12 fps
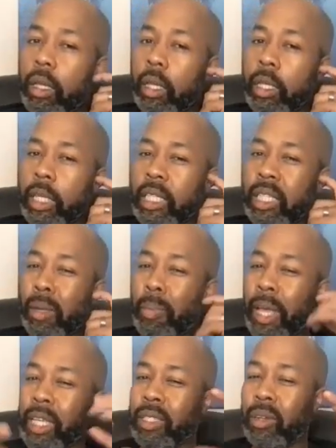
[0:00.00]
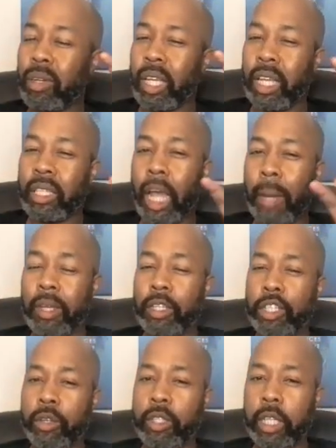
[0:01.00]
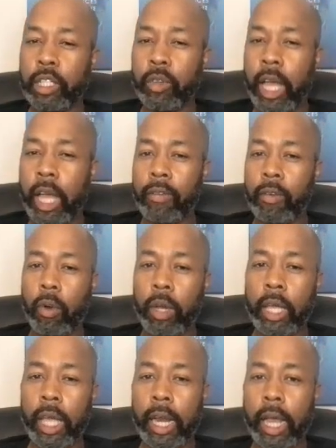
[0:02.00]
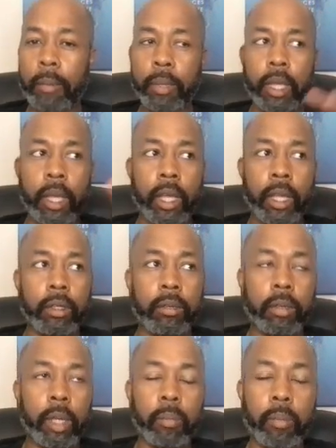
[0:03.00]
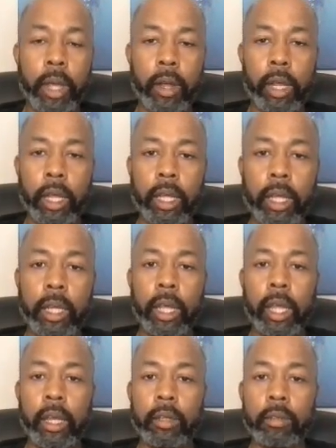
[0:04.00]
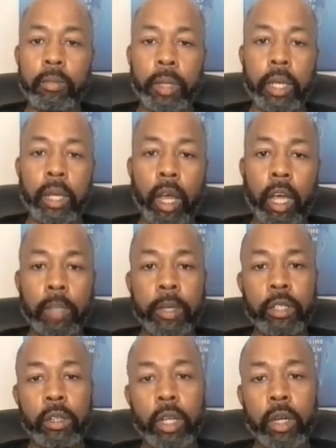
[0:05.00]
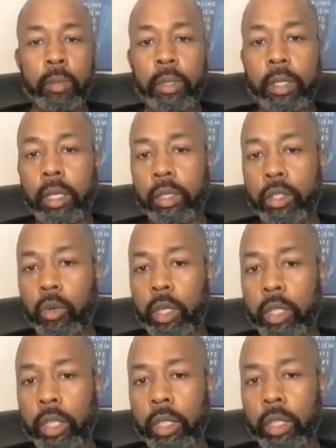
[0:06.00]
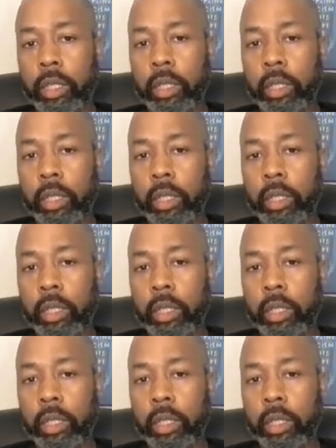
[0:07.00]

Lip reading: Is that still based on the type of insurance that you have, or can I be in Maryland and pick an occupational therapist in Georgia?